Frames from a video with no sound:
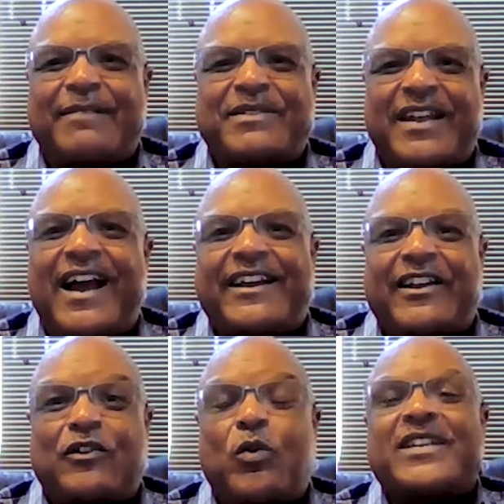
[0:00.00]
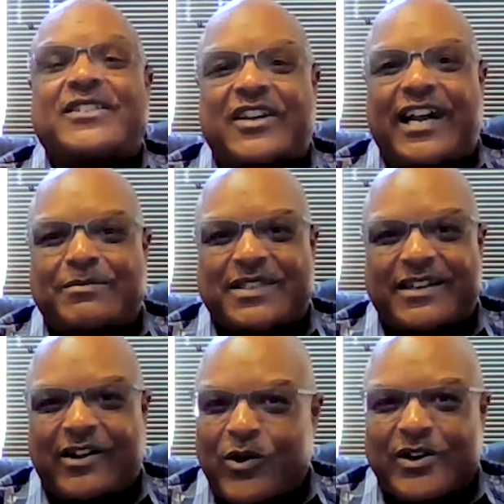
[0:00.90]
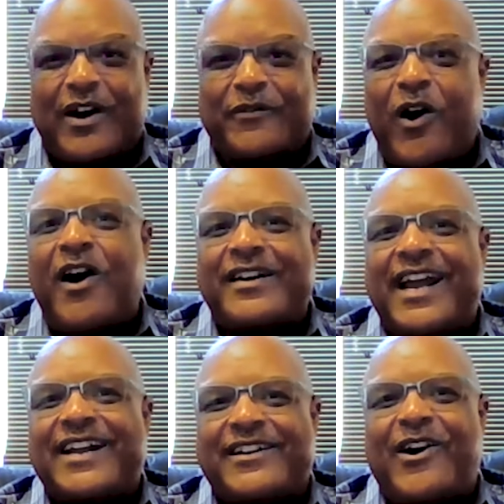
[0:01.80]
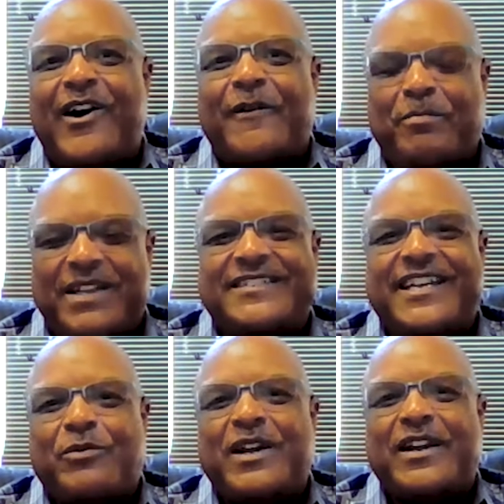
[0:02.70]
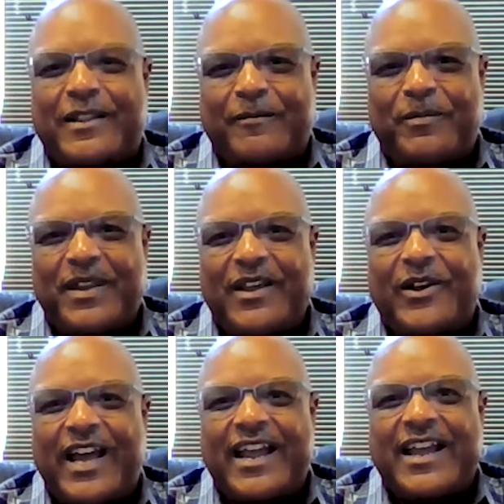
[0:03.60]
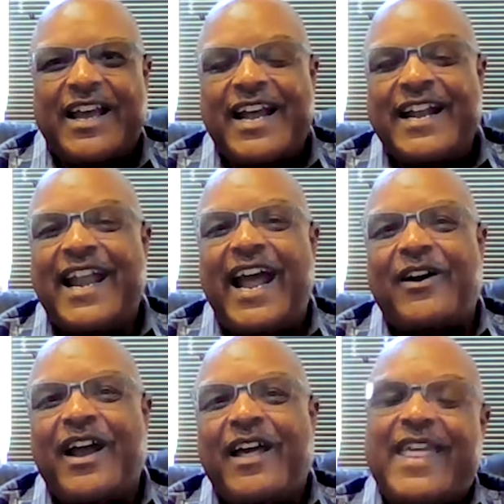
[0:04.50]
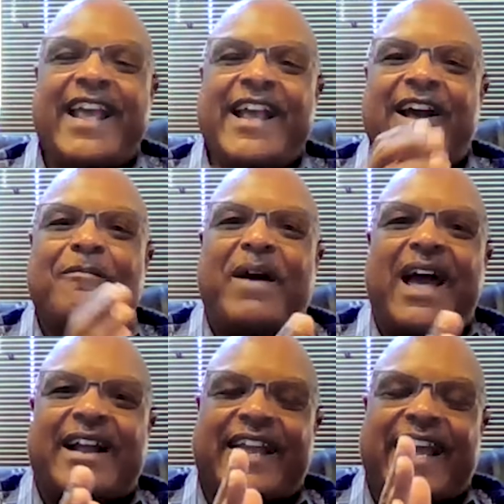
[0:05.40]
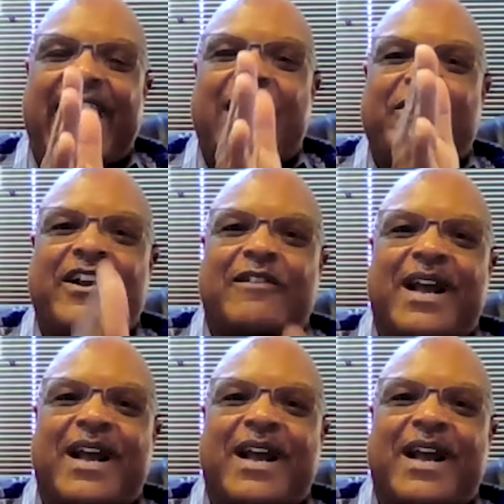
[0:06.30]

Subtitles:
I'm tired of the wind chimes going off all night long. Please get rid of them, okay? Now, they can come back, the carrier come